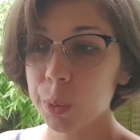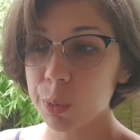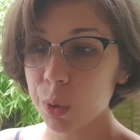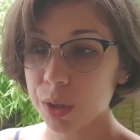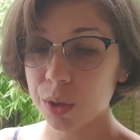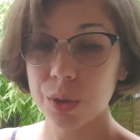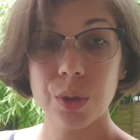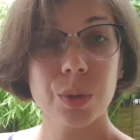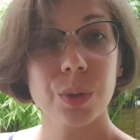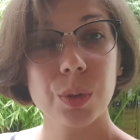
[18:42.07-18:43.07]
We want to
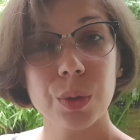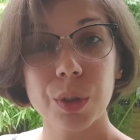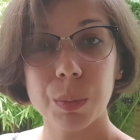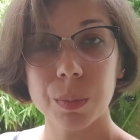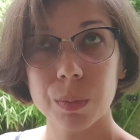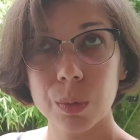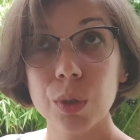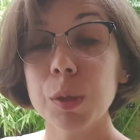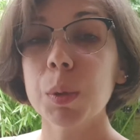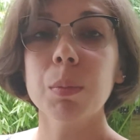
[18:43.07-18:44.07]
do Tour
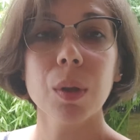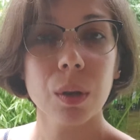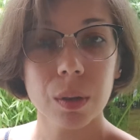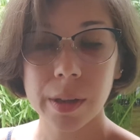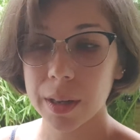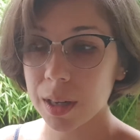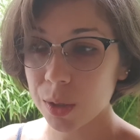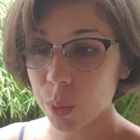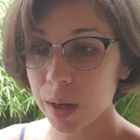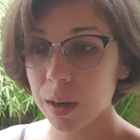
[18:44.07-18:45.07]
de Mont Blanc and
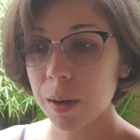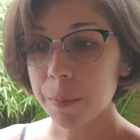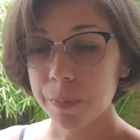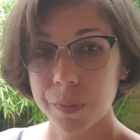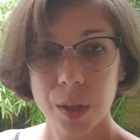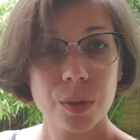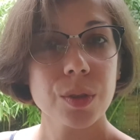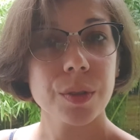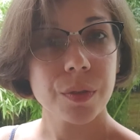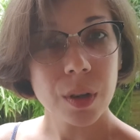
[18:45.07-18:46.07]
as well Tour
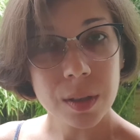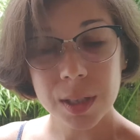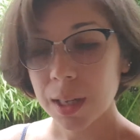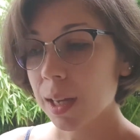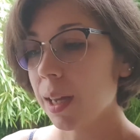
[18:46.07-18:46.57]
de France.